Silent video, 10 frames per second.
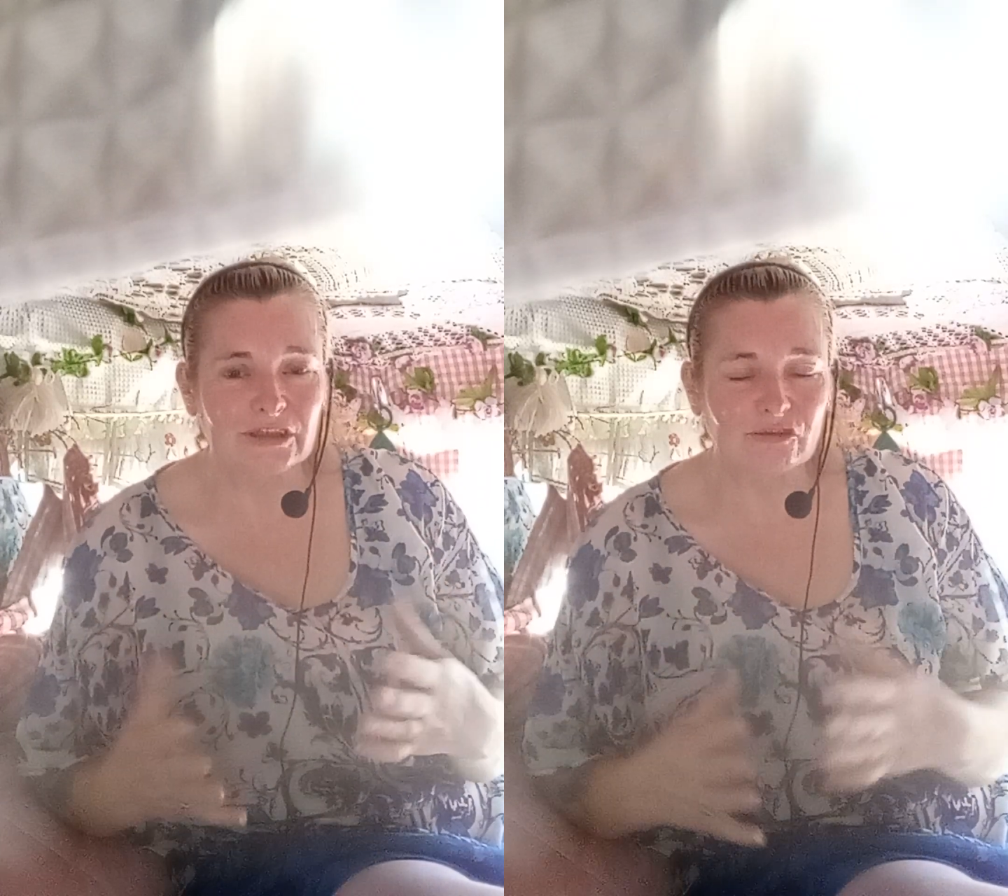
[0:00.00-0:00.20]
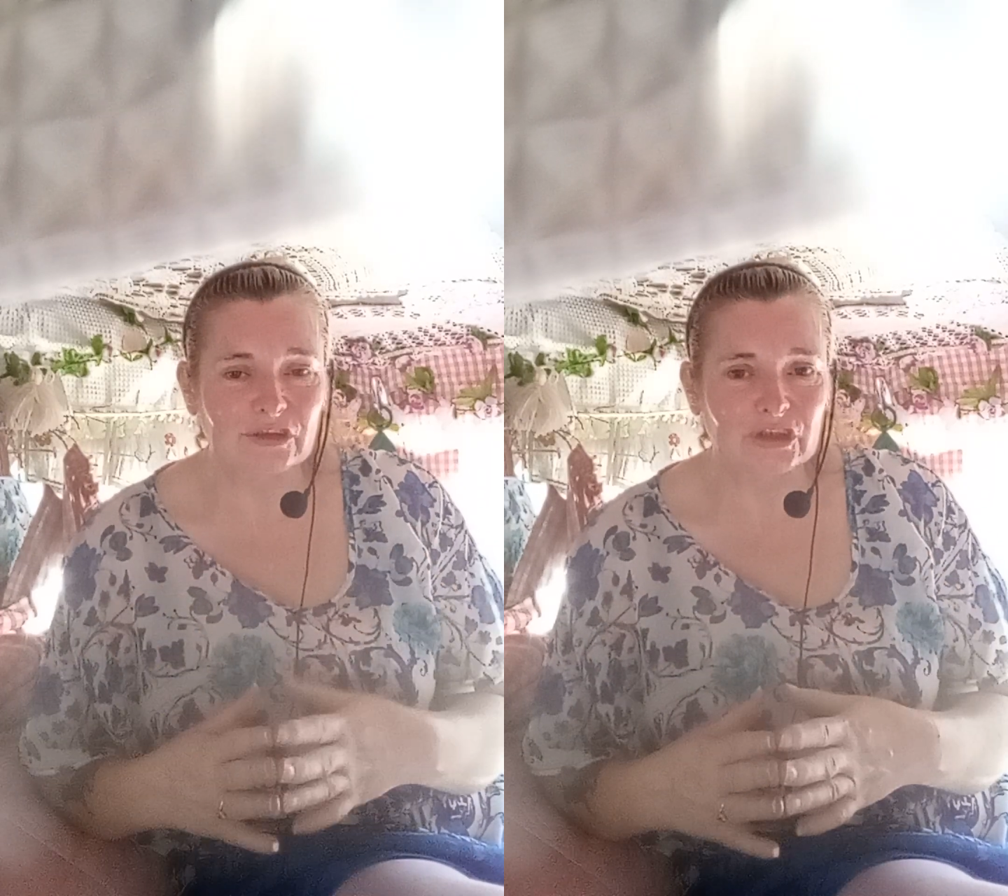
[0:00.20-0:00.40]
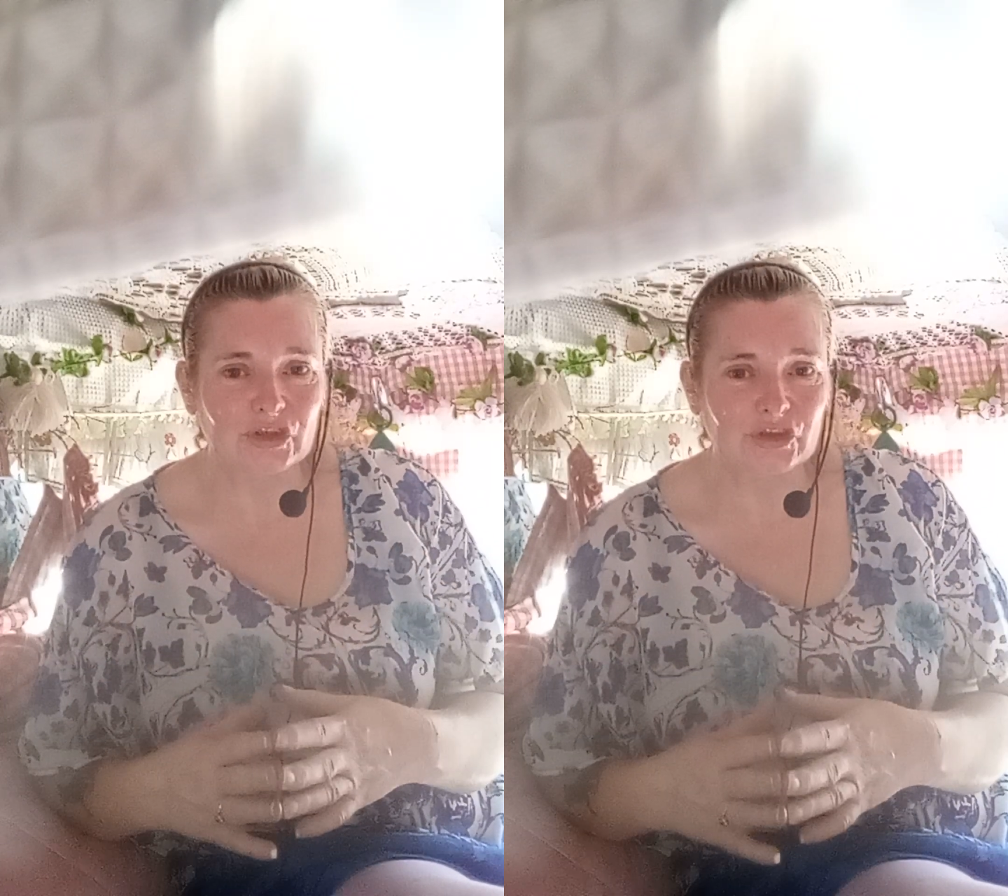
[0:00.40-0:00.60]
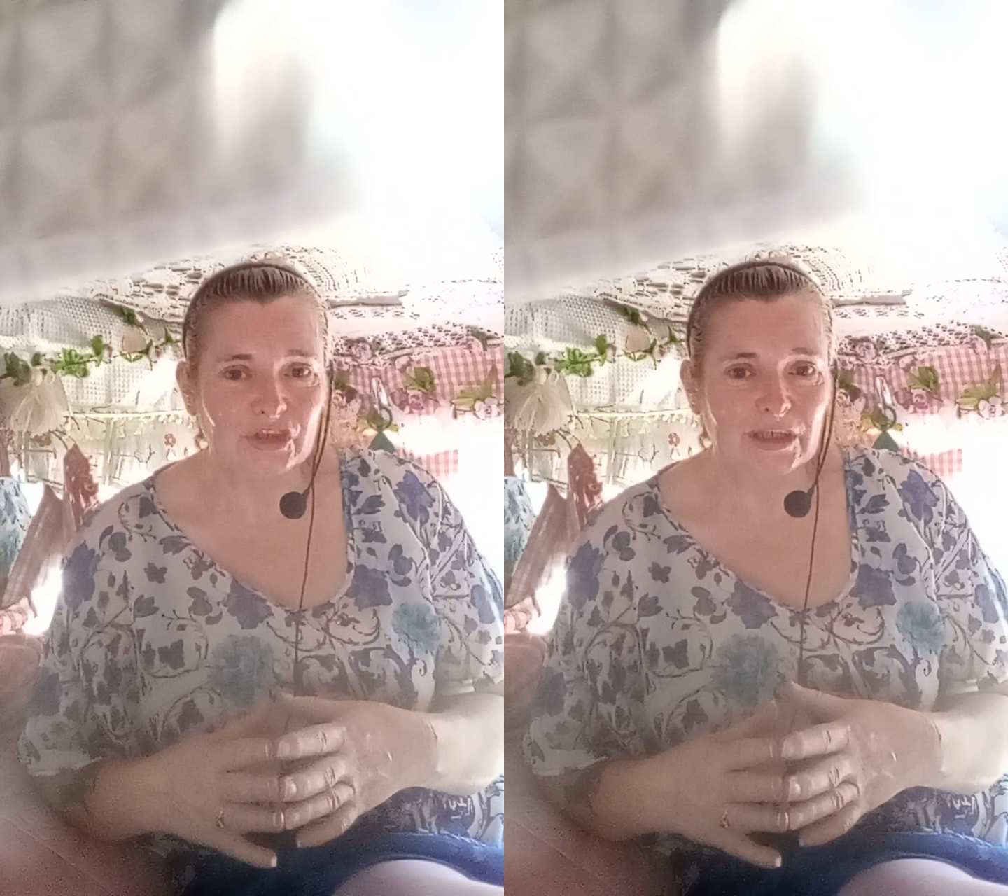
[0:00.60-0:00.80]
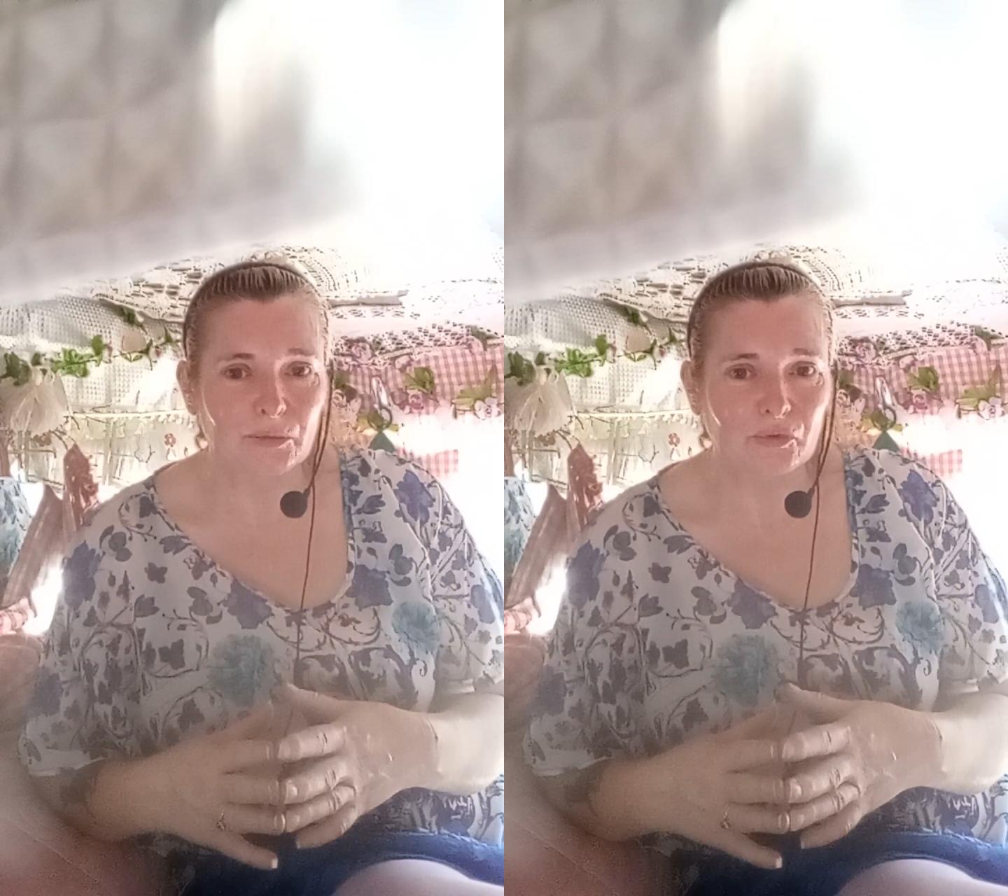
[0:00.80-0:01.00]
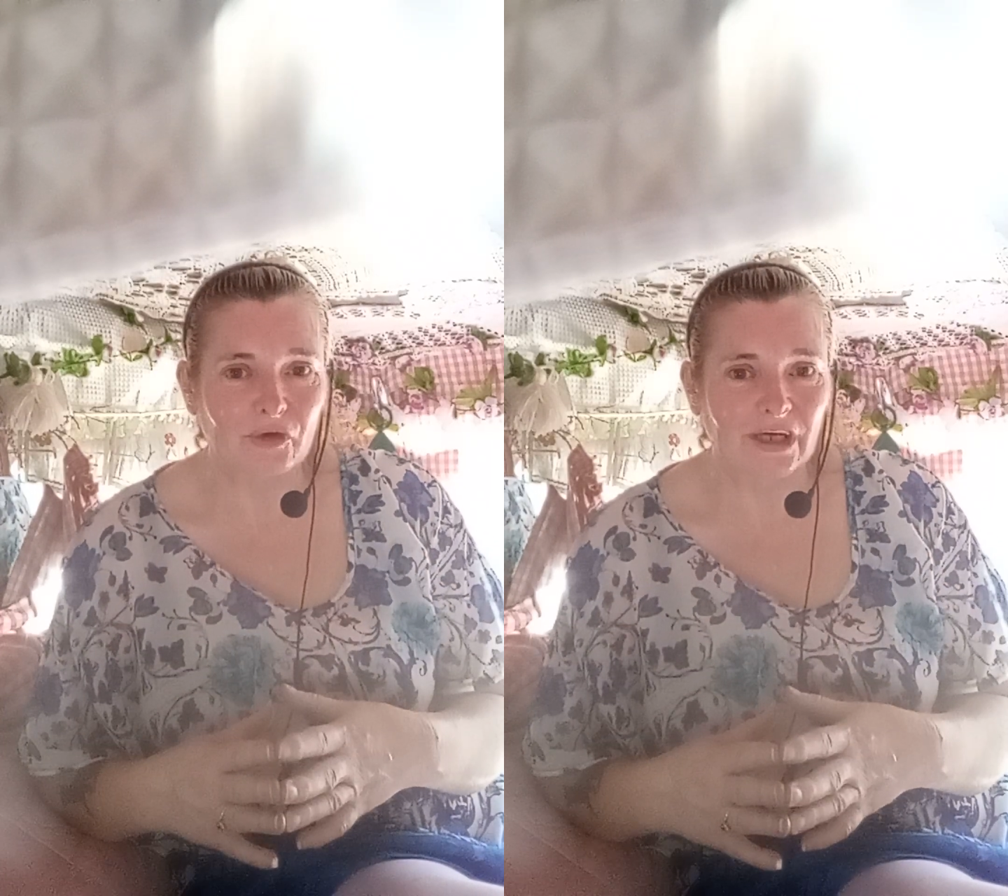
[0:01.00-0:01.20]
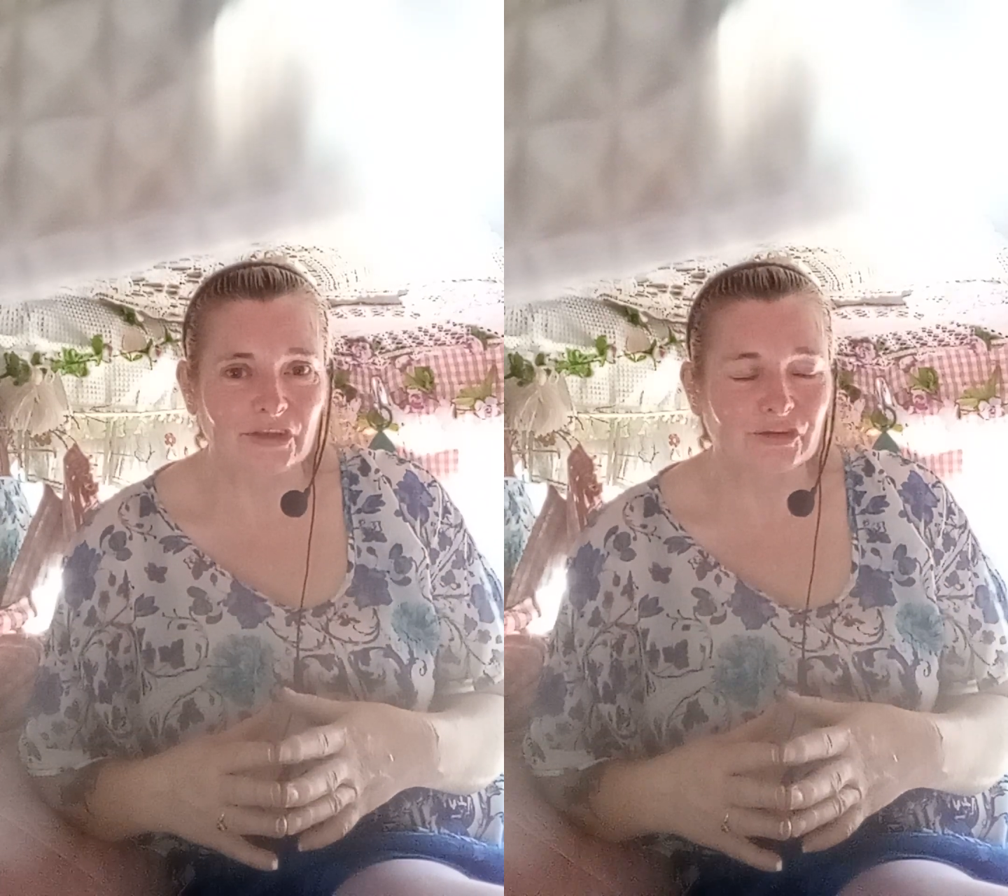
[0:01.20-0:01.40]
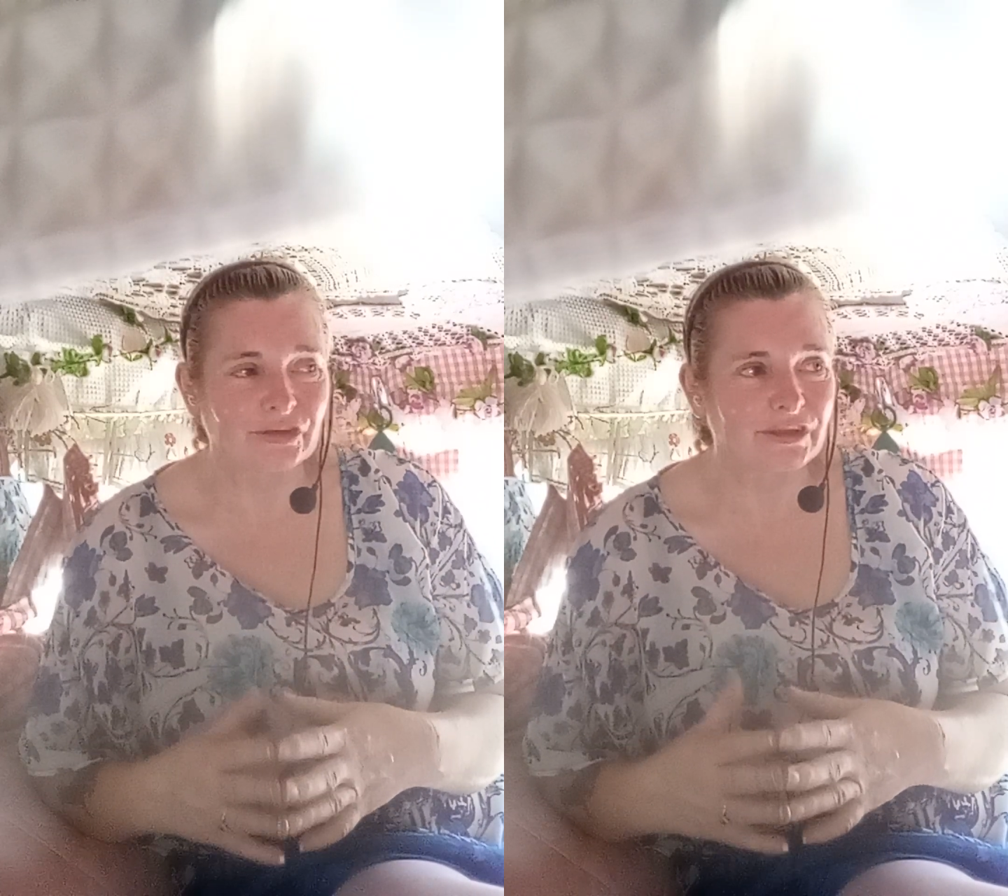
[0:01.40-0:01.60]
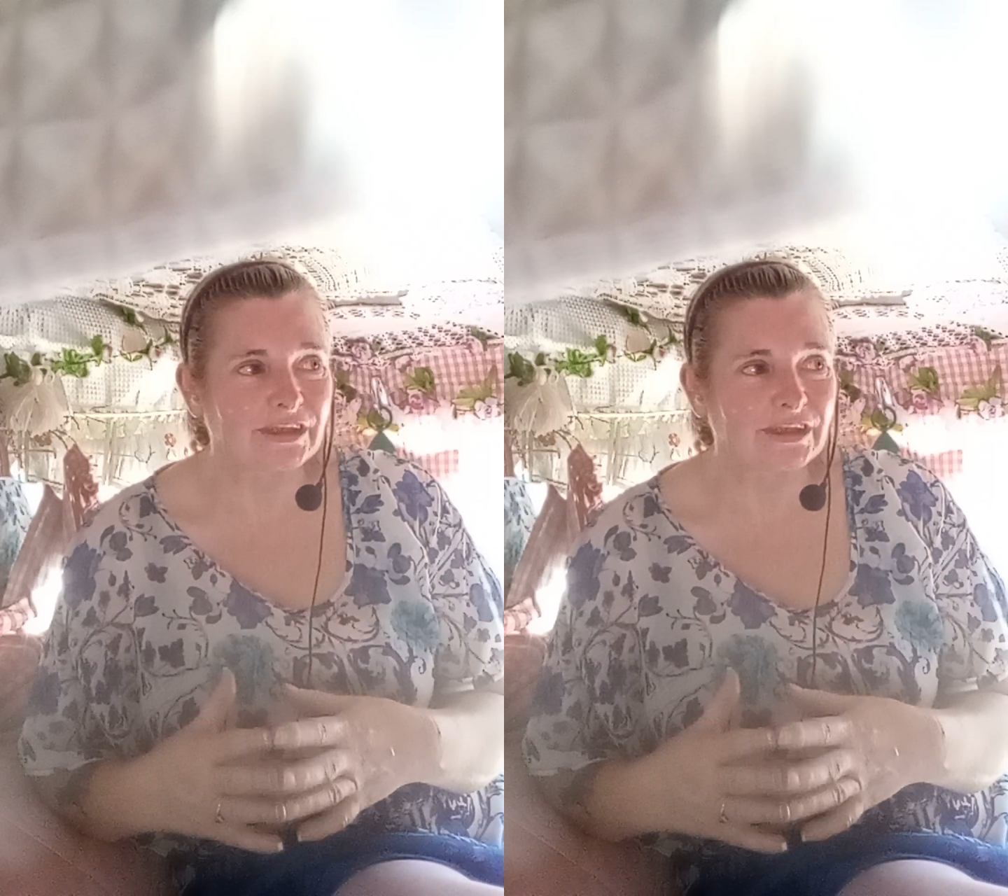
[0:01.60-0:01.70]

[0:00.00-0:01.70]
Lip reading: really cheap prices.